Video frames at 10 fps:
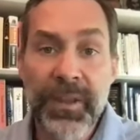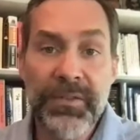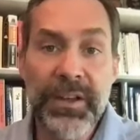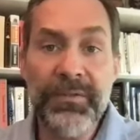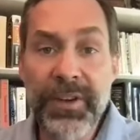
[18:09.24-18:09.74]

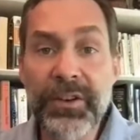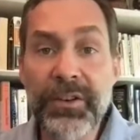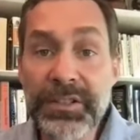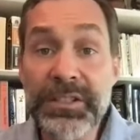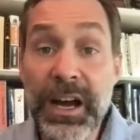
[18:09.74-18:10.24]
then
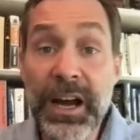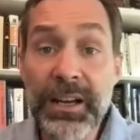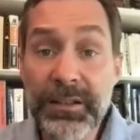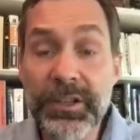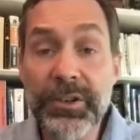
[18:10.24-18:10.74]
veterans
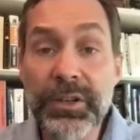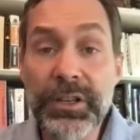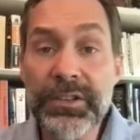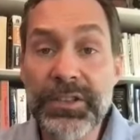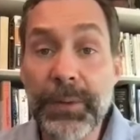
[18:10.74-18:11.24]
die.
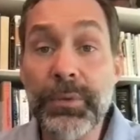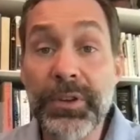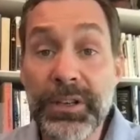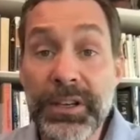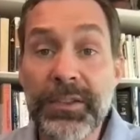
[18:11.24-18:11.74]
Literally double
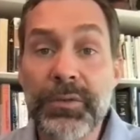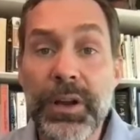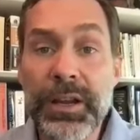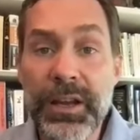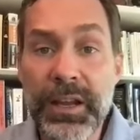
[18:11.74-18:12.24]
the death
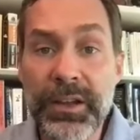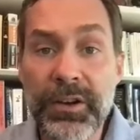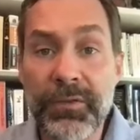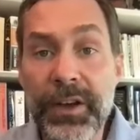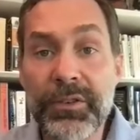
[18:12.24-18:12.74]
rate in
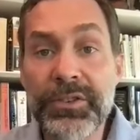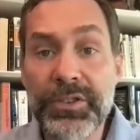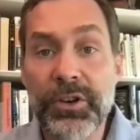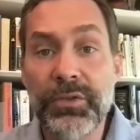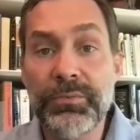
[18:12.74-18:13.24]
our veterans'
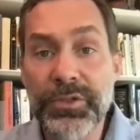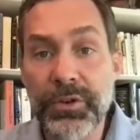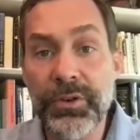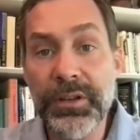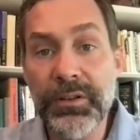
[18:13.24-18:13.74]
homes
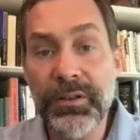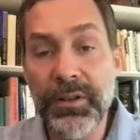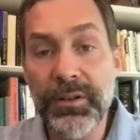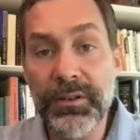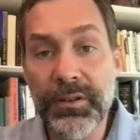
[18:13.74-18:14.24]
during
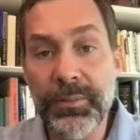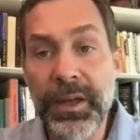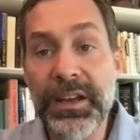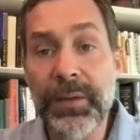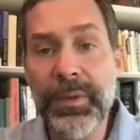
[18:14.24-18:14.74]
the, the
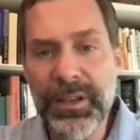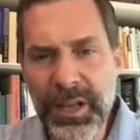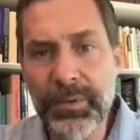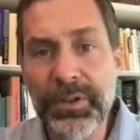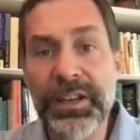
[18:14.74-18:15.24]
pandemic,
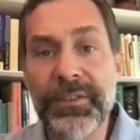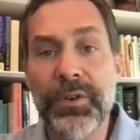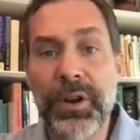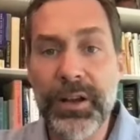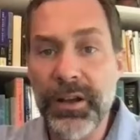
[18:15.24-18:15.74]
double the death
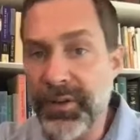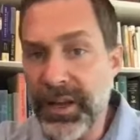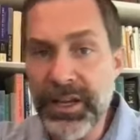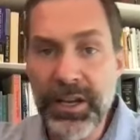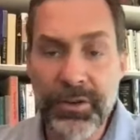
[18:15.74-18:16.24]
rate of
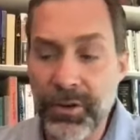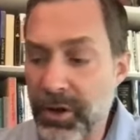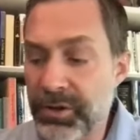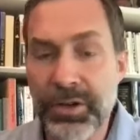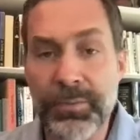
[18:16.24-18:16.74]
any other
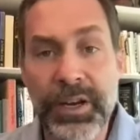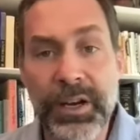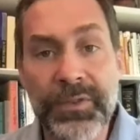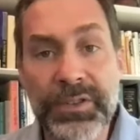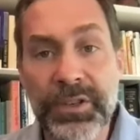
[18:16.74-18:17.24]
long term
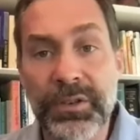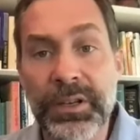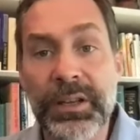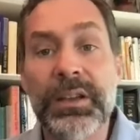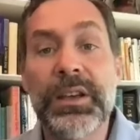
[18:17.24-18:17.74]
care
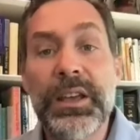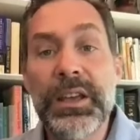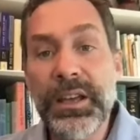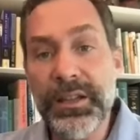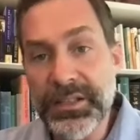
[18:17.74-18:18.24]
facility
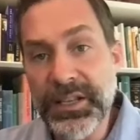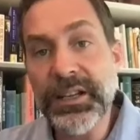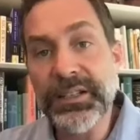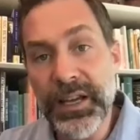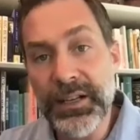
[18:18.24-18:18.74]
in the state
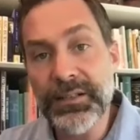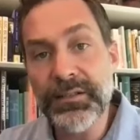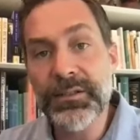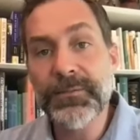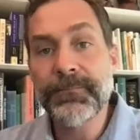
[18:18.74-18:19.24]
of
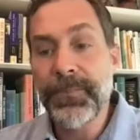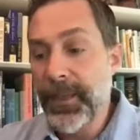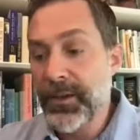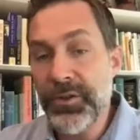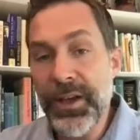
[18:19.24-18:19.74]
Texas.
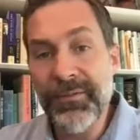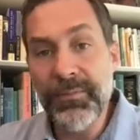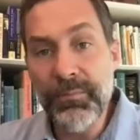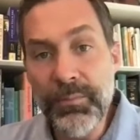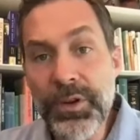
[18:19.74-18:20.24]
You have
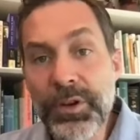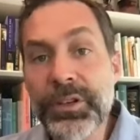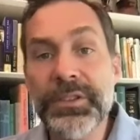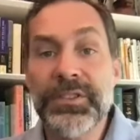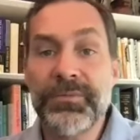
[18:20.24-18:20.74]

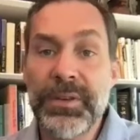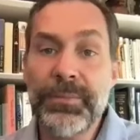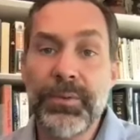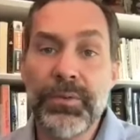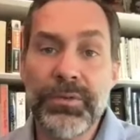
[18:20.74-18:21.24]
millions of
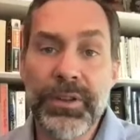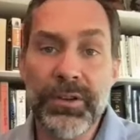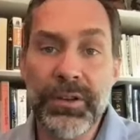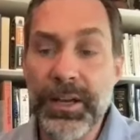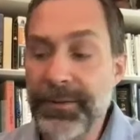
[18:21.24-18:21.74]
people that
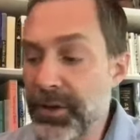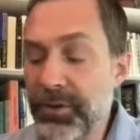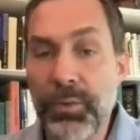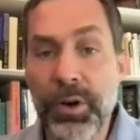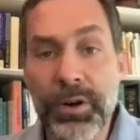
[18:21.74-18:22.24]
are left
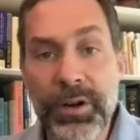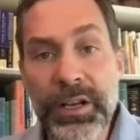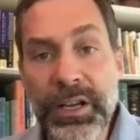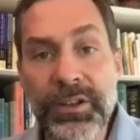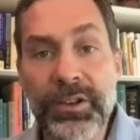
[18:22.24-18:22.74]
underwater
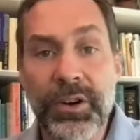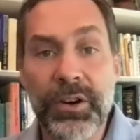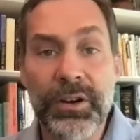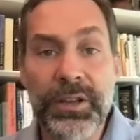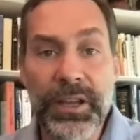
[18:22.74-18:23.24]
and in the
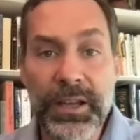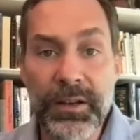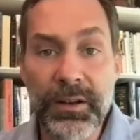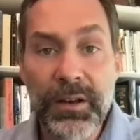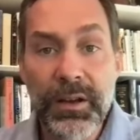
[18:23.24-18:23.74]
dark
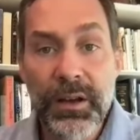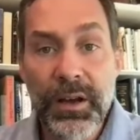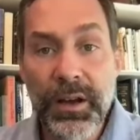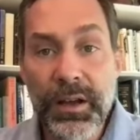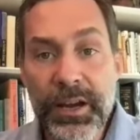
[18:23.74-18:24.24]
in
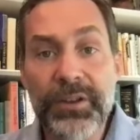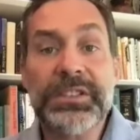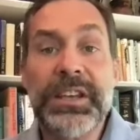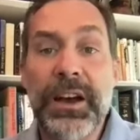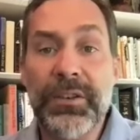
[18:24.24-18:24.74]
uh, Harris
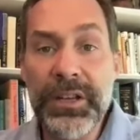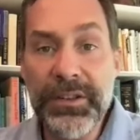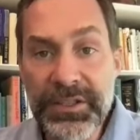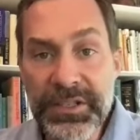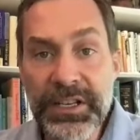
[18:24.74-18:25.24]
County in
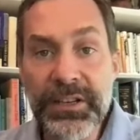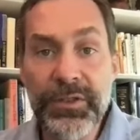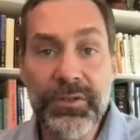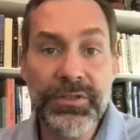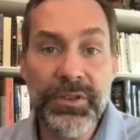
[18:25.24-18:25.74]
the city of
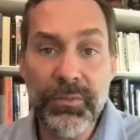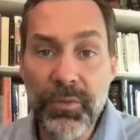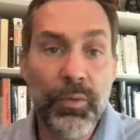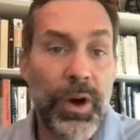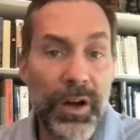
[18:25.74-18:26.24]
Houston
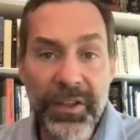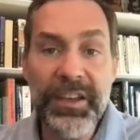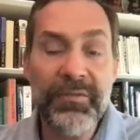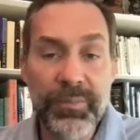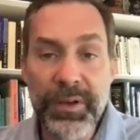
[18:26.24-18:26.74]
while they
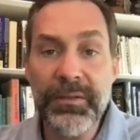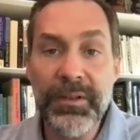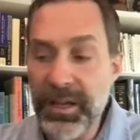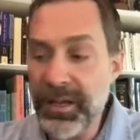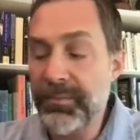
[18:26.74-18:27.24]
have been
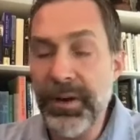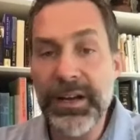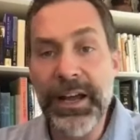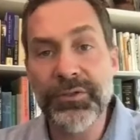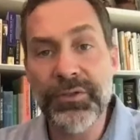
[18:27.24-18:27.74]
hit by
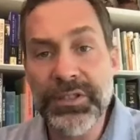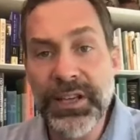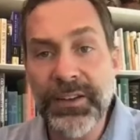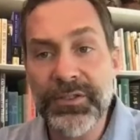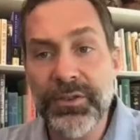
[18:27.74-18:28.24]
natural
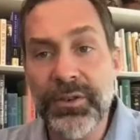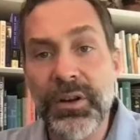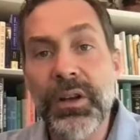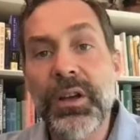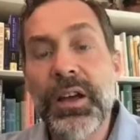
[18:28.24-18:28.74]
disaster
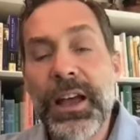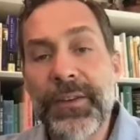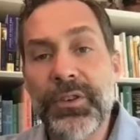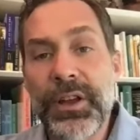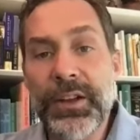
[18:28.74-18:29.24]

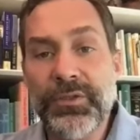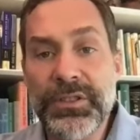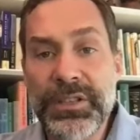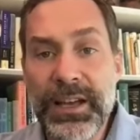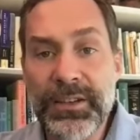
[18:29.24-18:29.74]
after natural
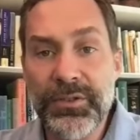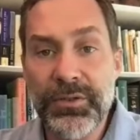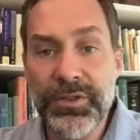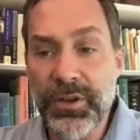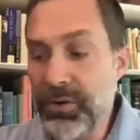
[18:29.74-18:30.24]
disaster.
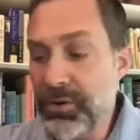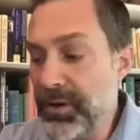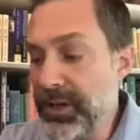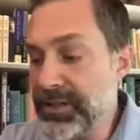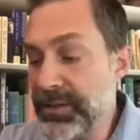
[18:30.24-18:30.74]
So
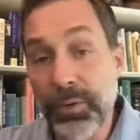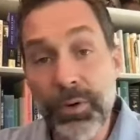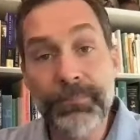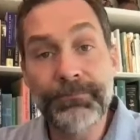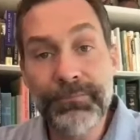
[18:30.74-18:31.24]
it's
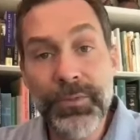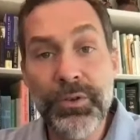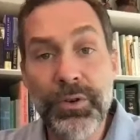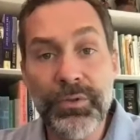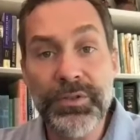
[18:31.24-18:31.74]
important
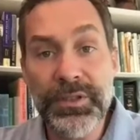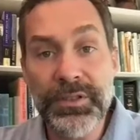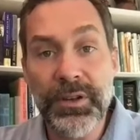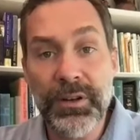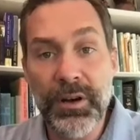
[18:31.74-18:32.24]
who holds
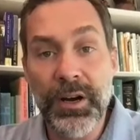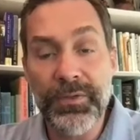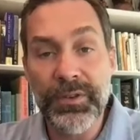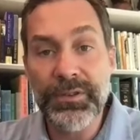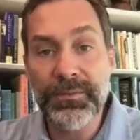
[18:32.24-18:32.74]
this
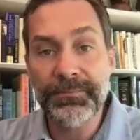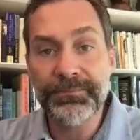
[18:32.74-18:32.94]
office.